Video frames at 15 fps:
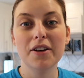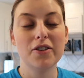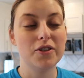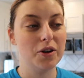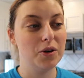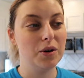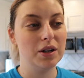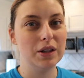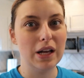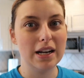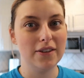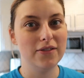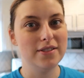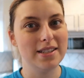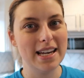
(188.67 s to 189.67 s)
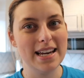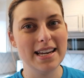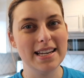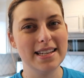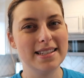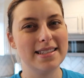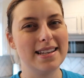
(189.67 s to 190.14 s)
So a lot of
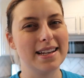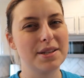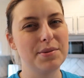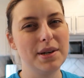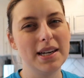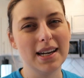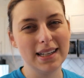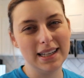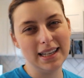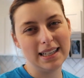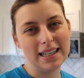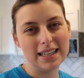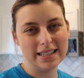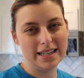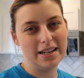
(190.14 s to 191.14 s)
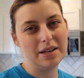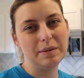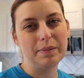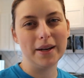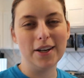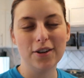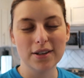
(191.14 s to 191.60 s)
days next week kind of get eaten
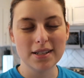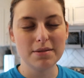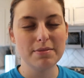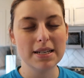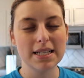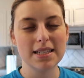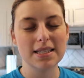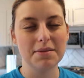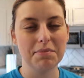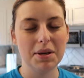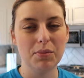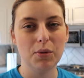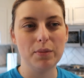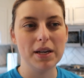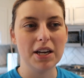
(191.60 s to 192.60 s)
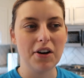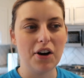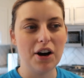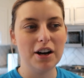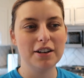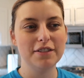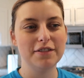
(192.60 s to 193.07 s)
up by Christmas and people being
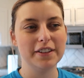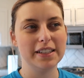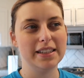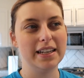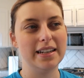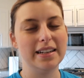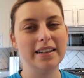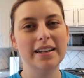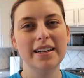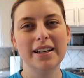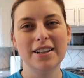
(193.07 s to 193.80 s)
off, and then